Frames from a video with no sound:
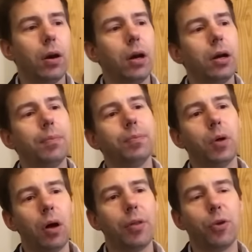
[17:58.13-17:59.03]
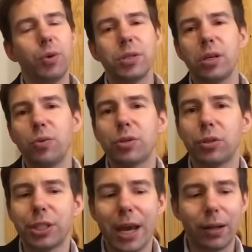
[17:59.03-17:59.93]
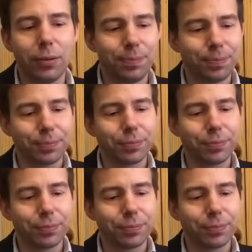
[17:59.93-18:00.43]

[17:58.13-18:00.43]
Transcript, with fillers: On the Whiskey Whistle channel.